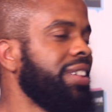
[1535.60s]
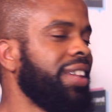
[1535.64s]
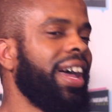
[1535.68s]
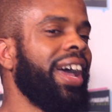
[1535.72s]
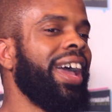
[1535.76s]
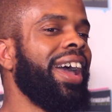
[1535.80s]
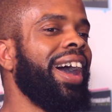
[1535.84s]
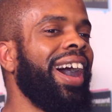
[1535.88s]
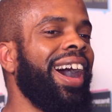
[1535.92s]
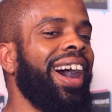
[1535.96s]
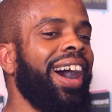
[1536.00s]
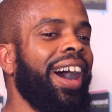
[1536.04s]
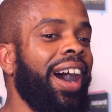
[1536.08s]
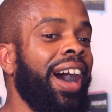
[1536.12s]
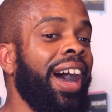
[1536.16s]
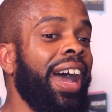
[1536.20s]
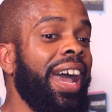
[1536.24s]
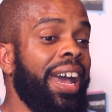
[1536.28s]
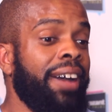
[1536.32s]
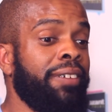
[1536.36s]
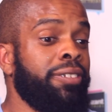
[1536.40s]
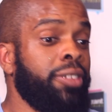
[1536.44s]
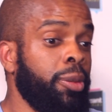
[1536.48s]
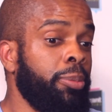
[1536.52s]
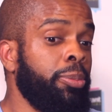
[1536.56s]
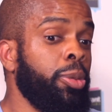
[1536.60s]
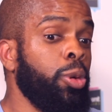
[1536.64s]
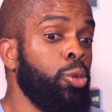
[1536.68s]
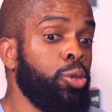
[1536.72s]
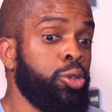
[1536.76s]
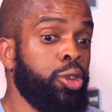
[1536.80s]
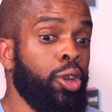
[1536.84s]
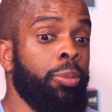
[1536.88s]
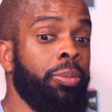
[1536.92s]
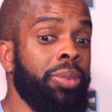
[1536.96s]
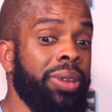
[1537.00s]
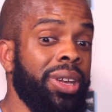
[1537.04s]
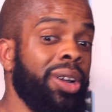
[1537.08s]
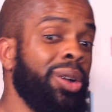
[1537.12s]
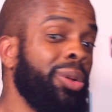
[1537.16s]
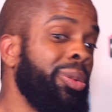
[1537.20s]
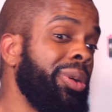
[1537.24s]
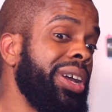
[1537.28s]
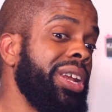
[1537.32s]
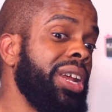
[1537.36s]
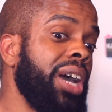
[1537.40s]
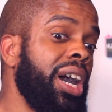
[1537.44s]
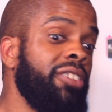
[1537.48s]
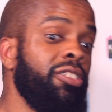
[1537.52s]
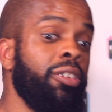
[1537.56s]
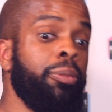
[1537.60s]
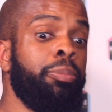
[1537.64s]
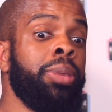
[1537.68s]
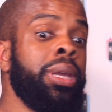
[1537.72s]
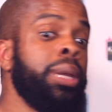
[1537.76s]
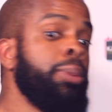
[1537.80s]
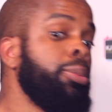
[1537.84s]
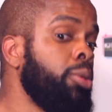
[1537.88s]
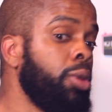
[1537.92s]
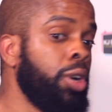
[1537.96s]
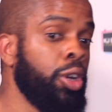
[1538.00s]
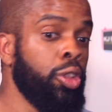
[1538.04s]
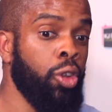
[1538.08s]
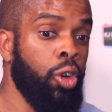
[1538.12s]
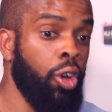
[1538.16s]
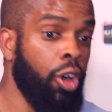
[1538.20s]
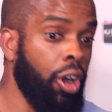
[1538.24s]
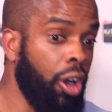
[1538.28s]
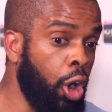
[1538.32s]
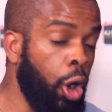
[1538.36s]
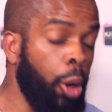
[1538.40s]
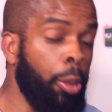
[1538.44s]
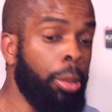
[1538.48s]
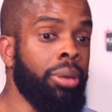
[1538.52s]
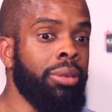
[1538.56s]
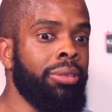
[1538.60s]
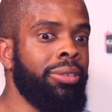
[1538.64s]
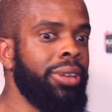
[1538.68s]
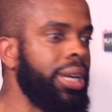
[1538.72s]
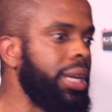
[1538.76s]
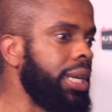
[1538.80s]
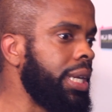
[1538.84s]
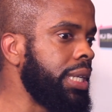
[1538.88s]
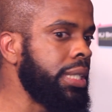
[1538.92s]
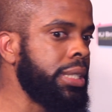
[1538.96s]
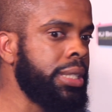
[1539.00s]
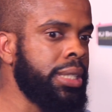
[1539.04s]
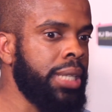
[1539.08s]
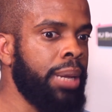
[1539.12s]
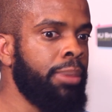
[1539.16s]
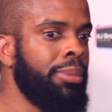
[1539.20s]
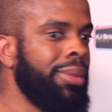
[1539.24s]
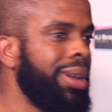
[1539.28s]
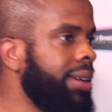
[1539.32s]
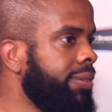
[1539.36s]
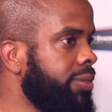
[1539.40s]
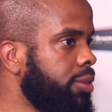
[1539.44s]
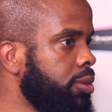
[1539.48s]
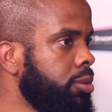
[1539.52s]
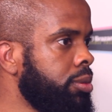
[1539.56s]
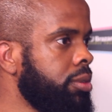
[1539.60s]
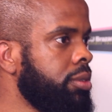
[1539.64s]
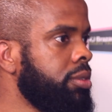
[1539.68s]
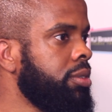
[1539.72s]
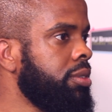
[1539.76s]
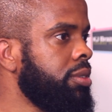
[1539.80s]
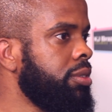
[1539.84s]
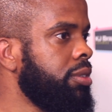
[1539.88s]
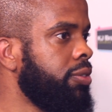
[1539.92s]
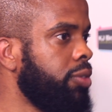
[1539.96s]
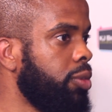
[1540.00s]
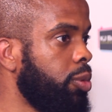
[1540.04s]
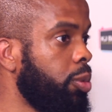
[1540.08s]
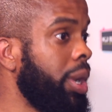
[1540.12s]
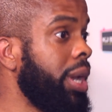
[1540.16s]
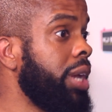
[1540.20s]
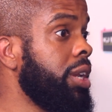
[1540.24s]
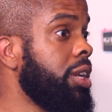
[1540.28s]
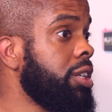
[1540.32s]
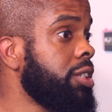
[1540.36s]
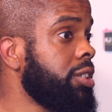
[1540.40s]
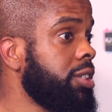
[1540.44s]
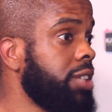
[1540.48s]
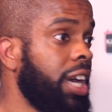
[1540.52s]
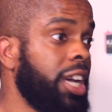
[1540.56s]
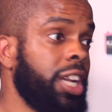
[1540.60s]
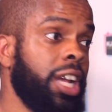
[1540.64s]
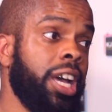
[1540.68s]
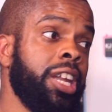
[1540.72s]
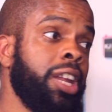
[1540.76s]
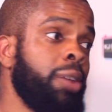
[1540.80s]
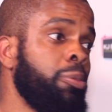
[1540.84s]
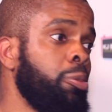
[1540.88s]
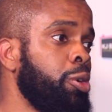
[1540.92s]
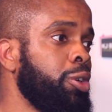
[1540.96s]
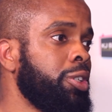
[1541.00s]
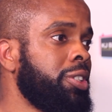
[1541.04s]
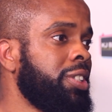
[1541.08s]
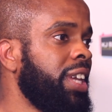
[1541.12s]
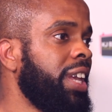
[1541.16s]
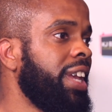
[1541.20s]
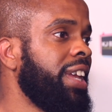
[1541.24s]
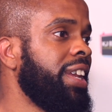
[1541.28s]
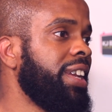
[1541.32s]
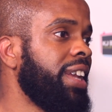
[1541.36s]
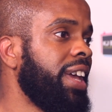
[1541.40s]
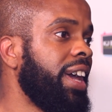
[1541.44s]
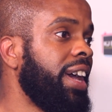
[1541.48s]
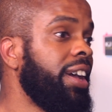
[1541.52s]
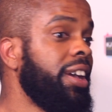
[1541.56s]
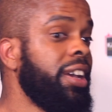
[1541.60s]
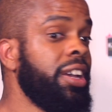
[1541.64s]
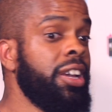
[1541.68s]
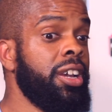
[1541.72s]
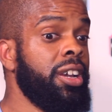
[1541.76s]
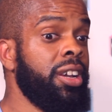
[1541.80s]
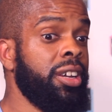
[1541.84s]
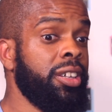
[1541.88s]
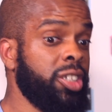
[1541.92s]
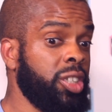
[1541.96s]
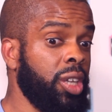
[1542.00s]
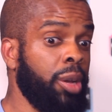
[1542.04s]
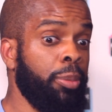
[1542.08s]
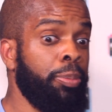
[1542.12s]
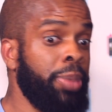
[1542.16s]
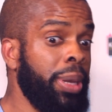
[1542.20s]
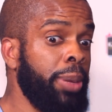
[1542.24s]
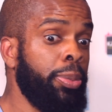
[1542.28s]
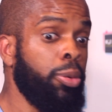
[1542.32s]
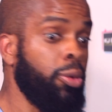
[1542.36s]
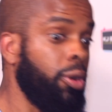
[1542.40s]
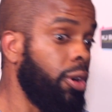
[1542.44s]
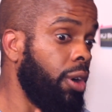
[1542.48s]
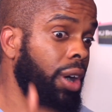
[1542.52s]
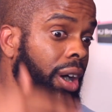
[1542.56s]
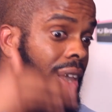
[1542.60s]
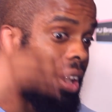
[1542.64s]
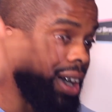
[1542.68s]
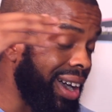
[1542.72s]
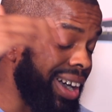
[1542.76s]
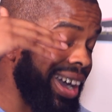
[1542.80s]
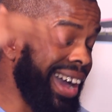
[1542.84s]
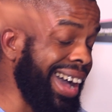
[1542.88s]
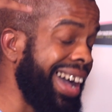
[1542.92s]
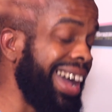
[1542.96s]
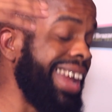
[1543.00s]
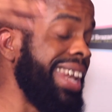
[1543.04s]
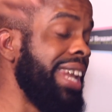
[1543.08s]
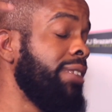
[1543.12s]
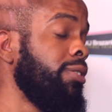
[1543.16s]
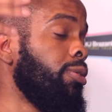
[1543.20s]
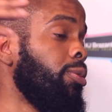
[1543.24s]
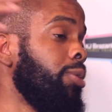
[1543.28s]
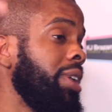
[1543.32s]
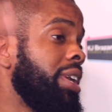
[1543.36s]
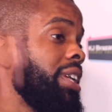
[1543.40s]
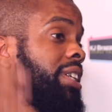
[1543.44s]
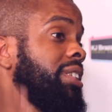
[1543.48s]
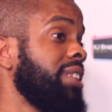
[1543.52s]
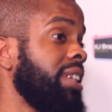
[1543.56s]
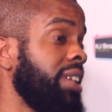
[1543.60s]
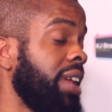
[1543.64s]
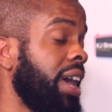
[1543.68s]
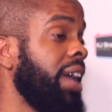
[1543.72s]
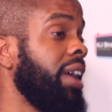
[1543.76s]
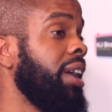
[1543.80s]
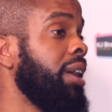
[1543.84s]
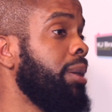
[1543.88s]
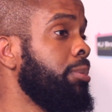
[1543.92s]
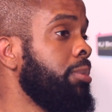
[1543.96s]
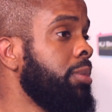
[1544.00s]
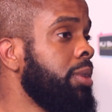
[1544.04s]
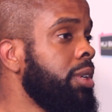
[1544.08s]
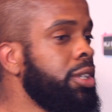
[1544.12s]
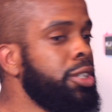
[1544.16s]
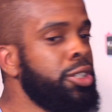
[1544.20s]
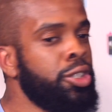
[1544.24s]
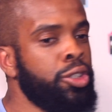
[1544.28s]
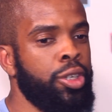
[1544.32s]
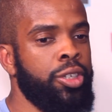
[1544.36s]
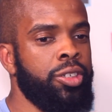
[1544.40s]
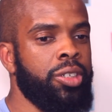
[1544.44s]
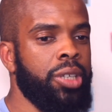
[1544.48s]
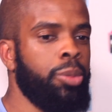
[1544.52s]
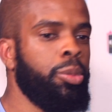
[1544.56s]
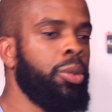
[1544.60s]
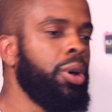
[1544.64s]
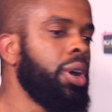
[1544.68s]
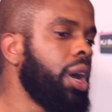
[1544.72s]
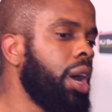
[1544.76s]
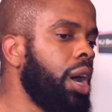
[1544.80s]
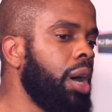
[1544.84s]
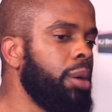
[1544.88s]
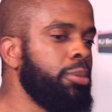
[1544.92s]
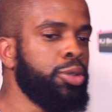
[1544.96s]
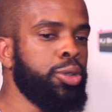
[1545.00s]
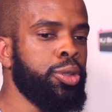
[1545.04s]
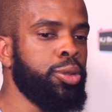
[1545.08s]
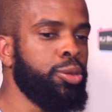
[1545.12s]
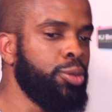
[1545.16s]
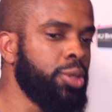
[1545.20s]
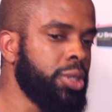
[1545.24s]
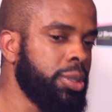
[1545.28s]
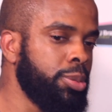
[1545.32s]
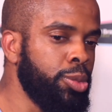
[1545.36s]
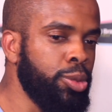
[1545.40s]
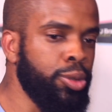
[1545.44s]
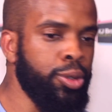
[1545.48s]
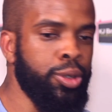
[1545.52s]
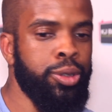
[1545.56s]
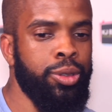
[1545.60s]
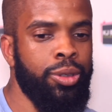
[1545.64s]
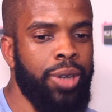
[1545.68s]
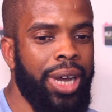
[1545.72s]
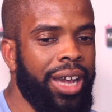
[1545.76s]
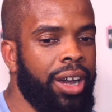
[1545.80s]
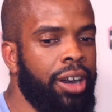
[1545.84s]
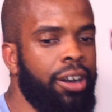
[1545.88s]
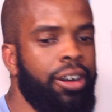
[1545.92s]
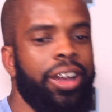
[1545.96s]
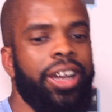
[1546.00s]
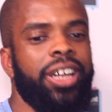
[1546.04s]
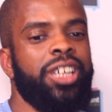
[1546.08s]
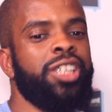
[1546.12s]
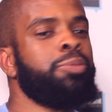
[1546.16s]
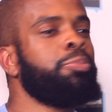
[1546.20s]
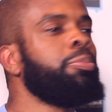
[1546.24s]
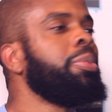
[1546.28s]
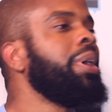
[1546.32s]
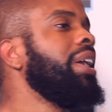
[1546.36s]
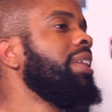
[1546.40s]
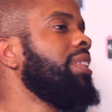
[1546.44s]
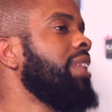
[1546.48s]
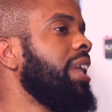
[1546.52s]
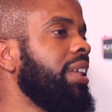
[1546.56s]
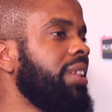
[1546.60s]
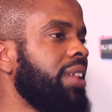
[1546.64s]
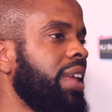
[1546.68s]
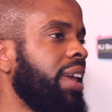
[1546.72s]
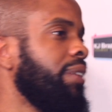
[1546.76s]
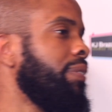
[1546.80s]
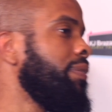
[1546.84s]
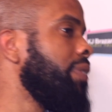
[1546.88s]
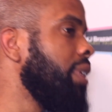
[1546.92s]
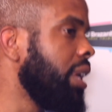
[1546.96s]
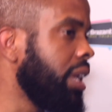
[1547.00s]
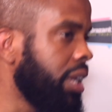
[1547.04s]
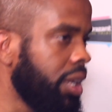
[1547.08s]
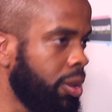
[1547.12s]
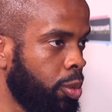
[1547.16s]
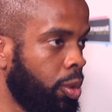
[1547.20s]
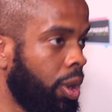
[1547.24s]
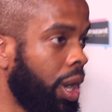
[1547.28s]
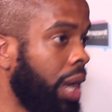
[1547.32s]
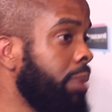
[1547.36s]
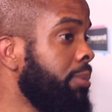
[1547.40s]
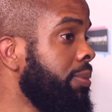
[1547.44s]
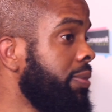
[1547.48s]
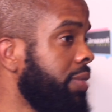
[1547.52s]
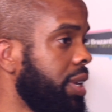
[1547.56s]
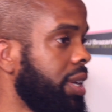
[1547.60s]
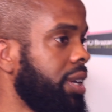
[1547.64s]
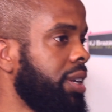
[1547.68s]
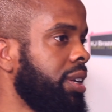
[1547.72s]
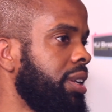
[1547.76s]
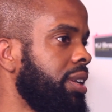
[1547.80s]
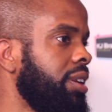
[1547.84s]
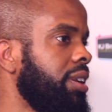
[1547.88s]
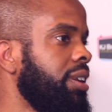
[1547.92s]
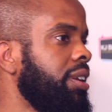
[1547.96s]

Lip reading: Like, I have to also be aware that other people are not operating at the same level of awareness. And I'm not saying that some people are a higher level of awareness than I am. So if someone comes to do small talk, I can't expect that they're thinking what I'm thinking.